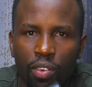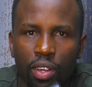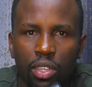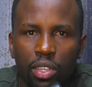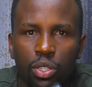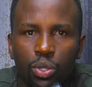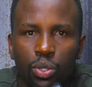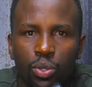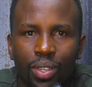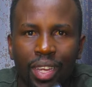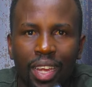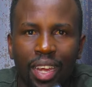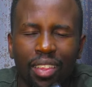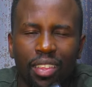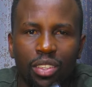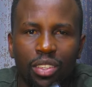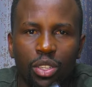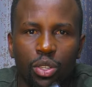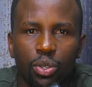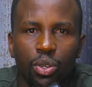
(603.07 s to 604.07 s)
us
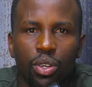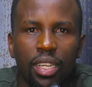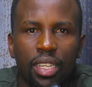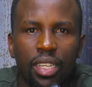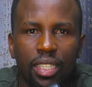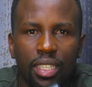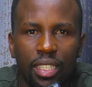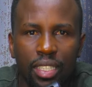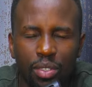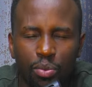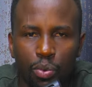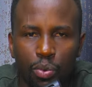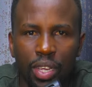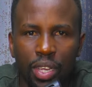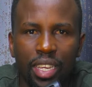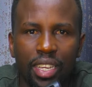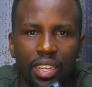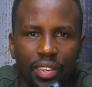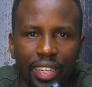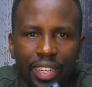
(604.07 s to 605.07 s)
together joined,
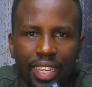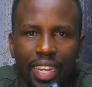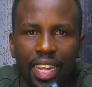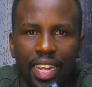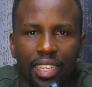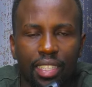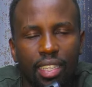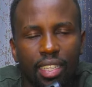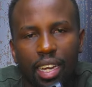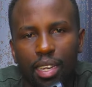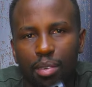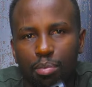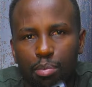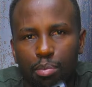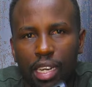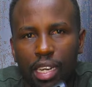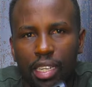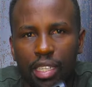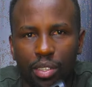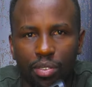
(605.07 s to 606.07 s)
we create that
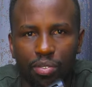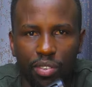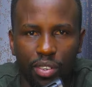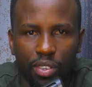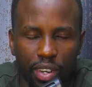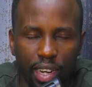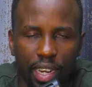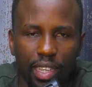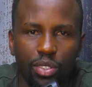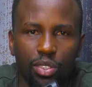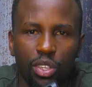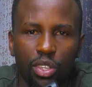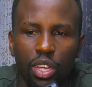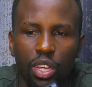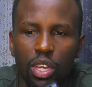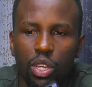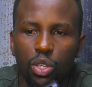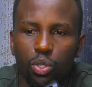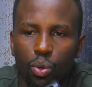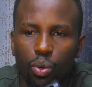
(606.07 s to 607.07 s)
body of Christ.
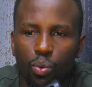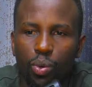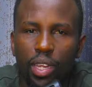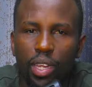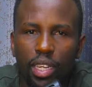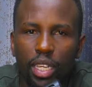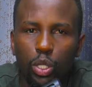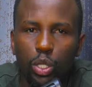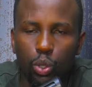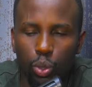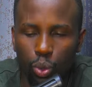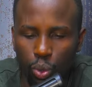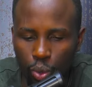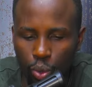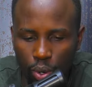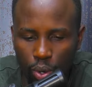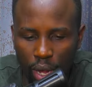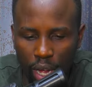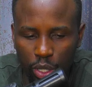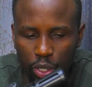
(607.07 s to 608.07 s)
So we need
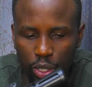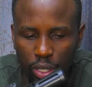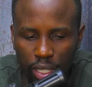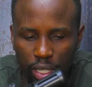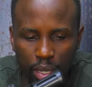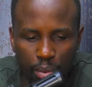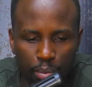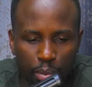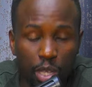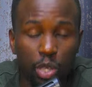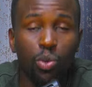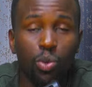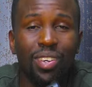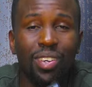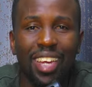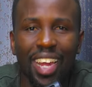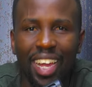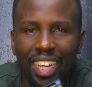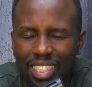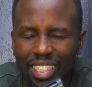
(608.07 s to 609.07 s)
to actually be
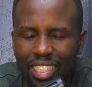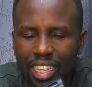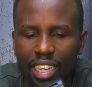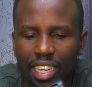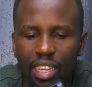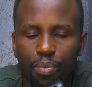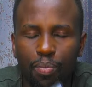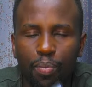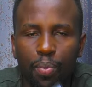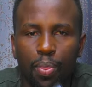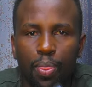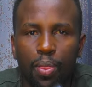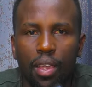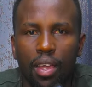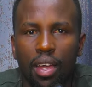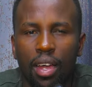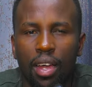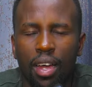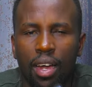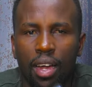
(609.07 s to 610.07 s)
united
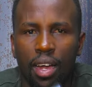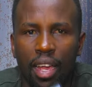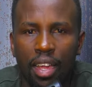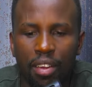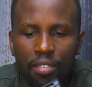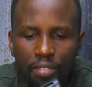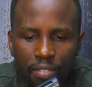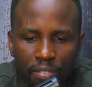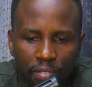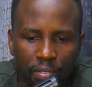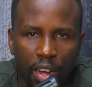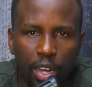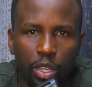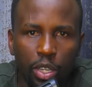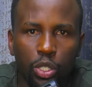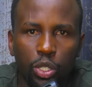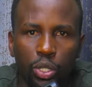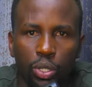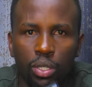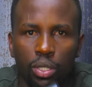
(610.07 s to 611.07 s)
uh, and
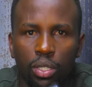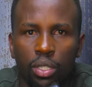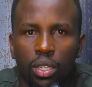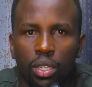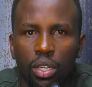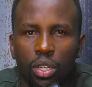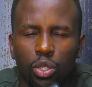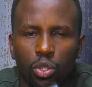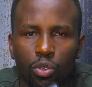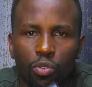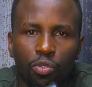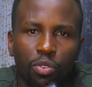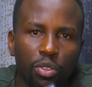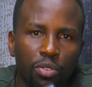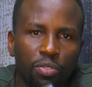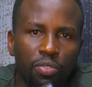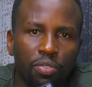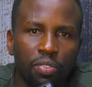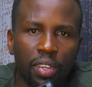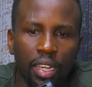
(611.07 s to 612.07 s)
function to
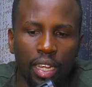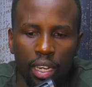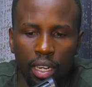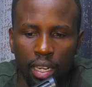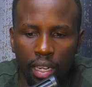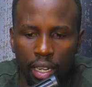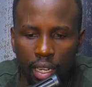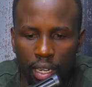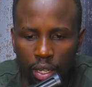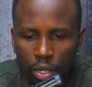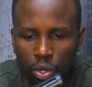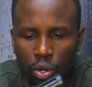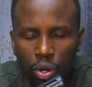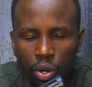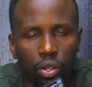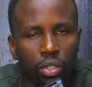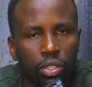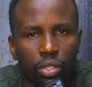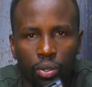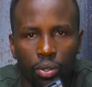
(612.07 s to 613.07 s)
fulfill
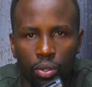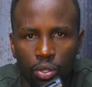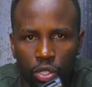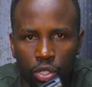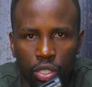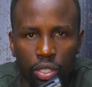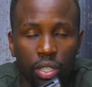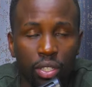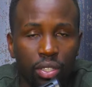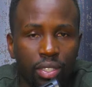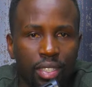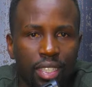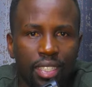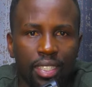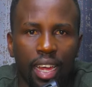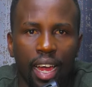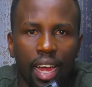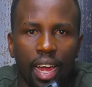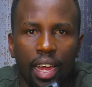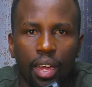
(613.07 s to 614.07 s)
God's or Jesus'
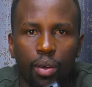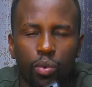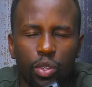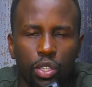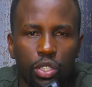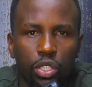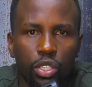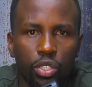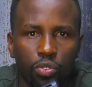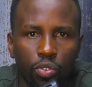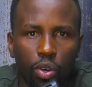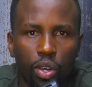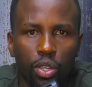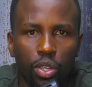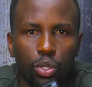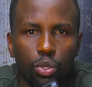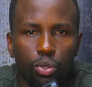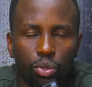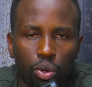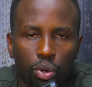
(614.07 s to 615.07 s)
desire, which is for
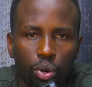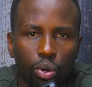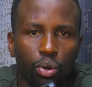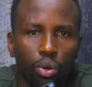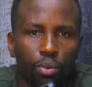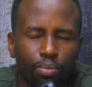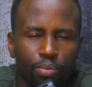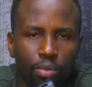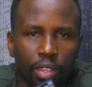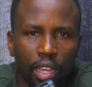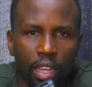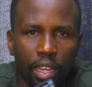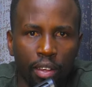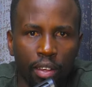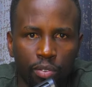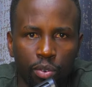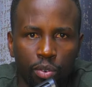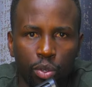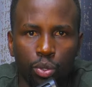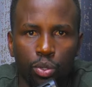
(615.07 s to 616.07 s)
us to go
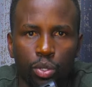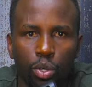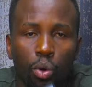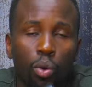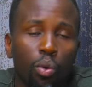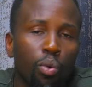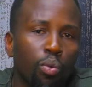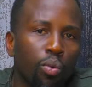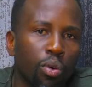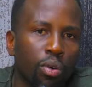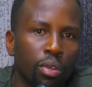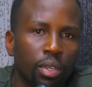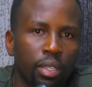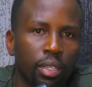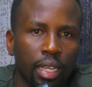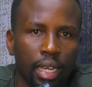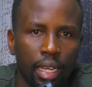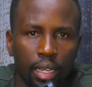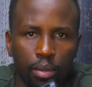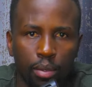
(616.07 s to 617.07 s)
therefore to the whole world
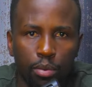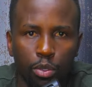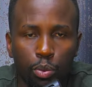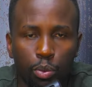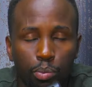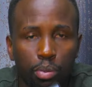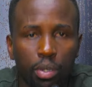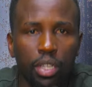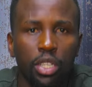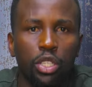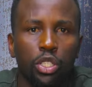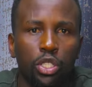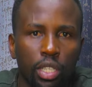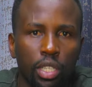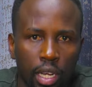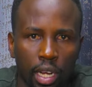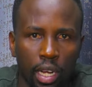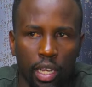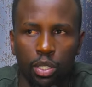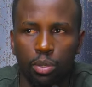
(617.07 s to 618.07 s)
and to preach the
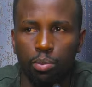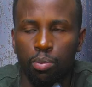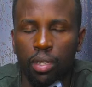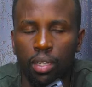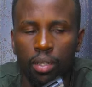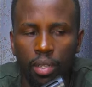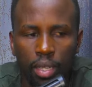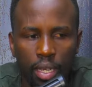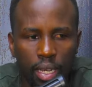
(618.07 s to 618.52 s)
gospel.